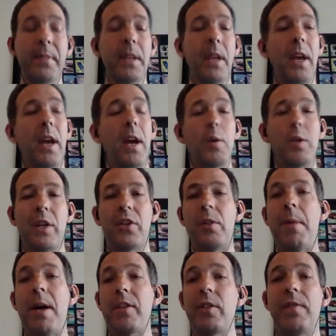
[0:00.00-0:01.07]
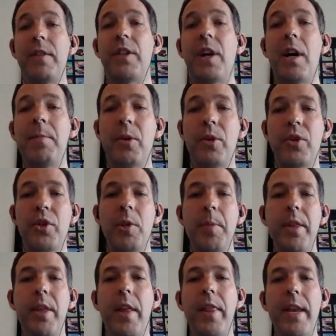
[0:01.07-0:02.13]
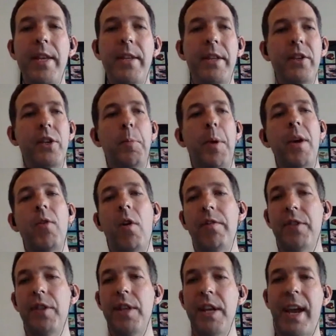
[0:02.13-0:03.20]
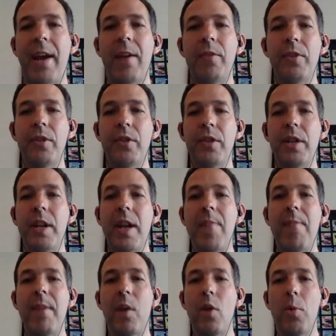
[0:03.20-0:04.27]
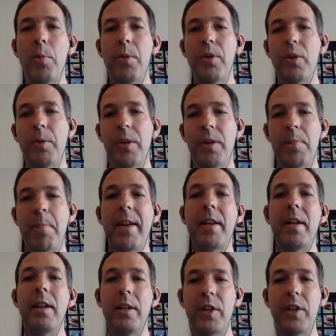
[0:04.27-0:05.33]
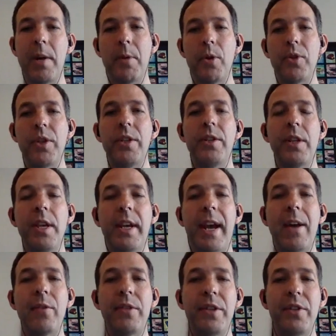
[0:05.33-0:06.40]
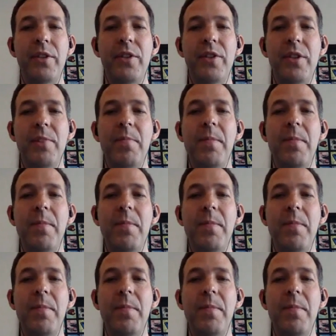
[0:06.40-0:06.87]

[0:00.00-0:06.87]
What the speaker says: was actually massively time consuming. Then they'd disappear off to the accountants in an envelope, and somebody would manually type those into the accounting system.